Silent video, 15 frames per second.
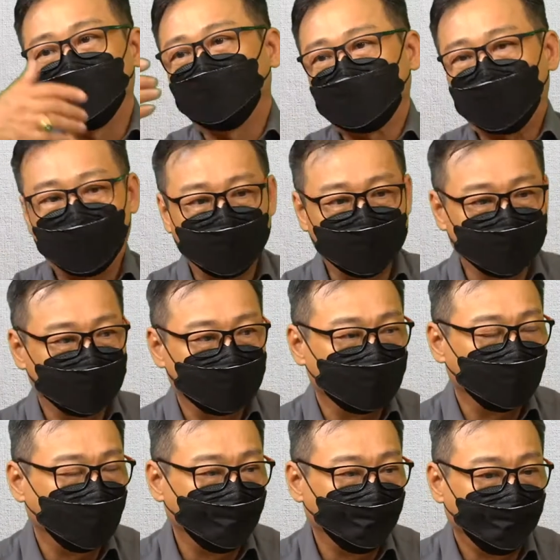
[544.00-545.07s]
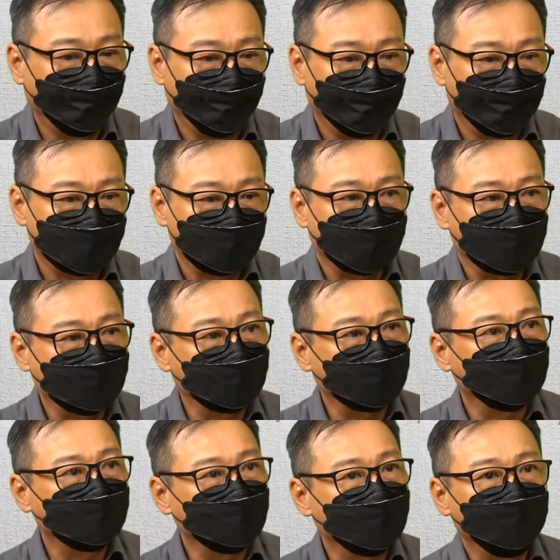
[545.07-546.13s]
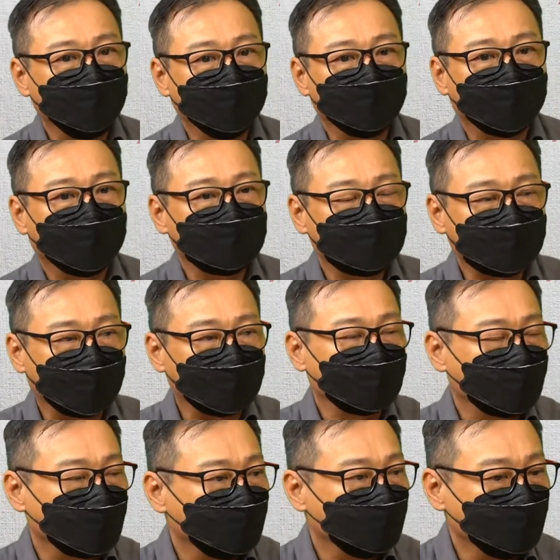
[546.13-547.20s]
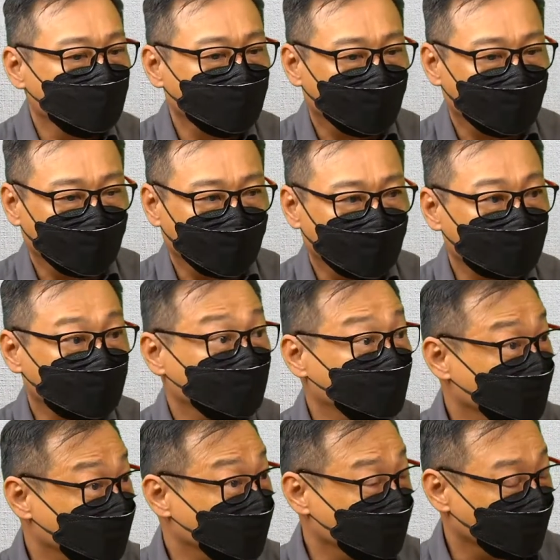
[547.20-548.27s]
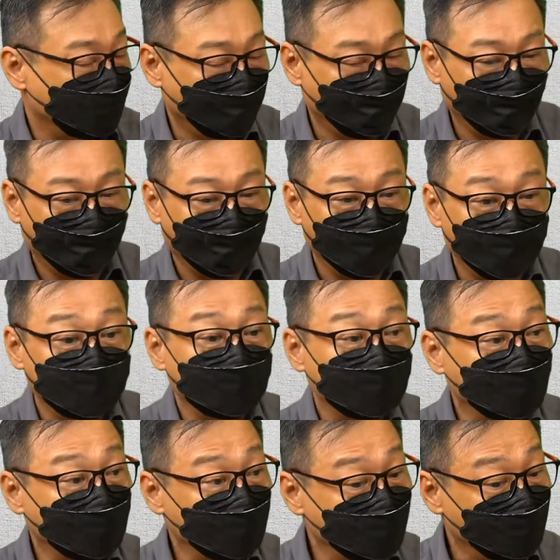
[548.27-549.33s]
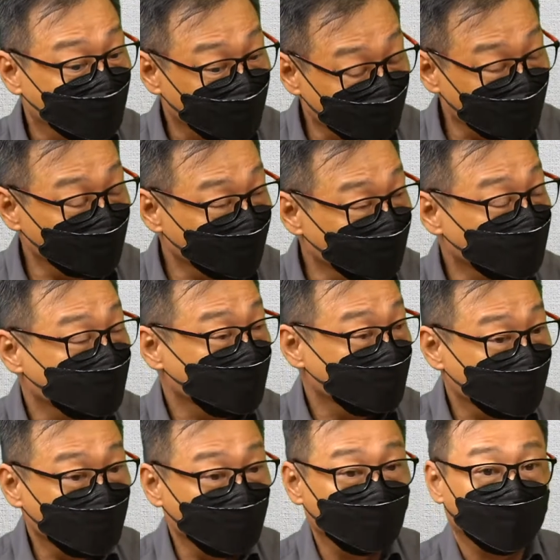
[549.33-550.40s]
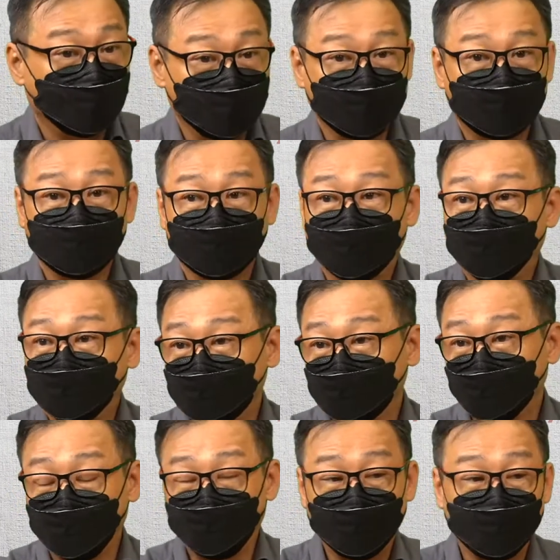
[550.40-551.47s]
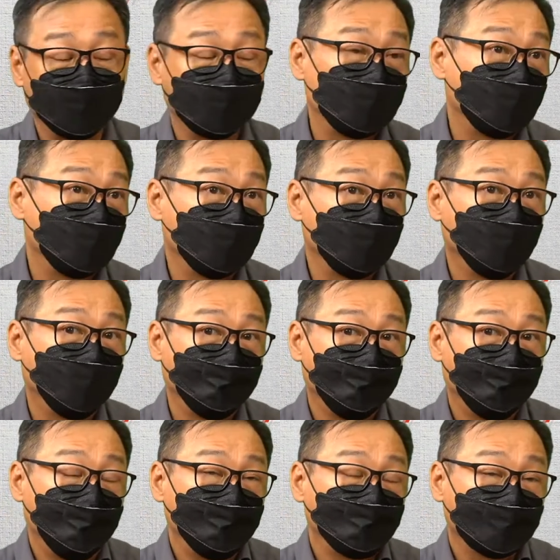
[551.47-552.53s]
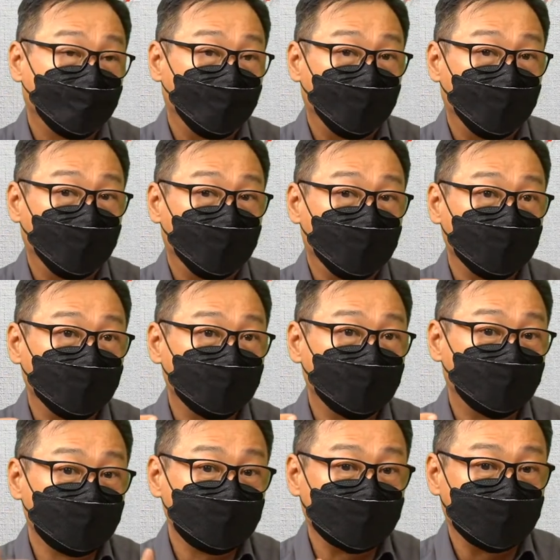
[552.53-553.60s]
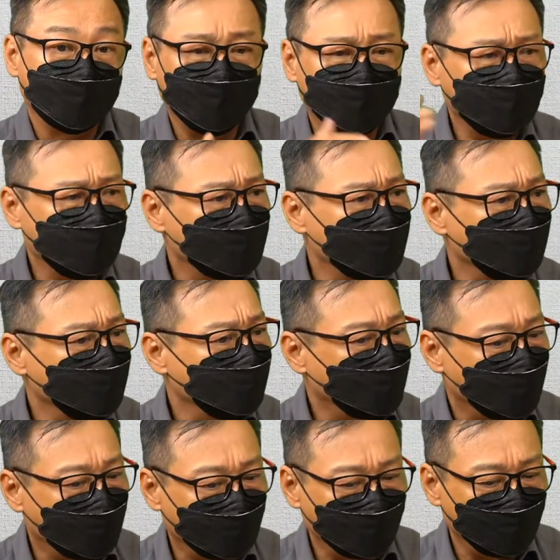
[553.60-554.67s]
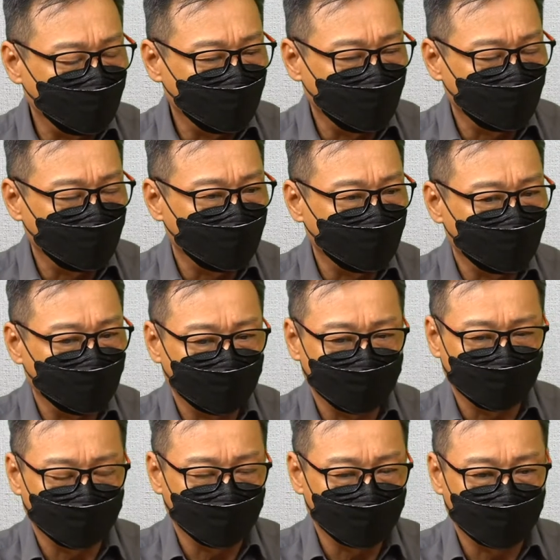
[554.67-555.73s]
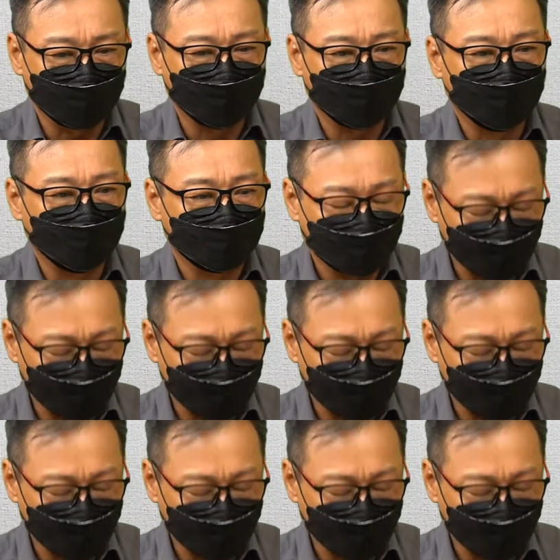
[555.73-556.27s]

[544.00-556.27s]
your talent. Yes. So I thought maybe my son can do an uh, exhibition, mm. which he, which he did, and he took all this oil painting, and was at the Merdeka uh, Merdeka Plaza,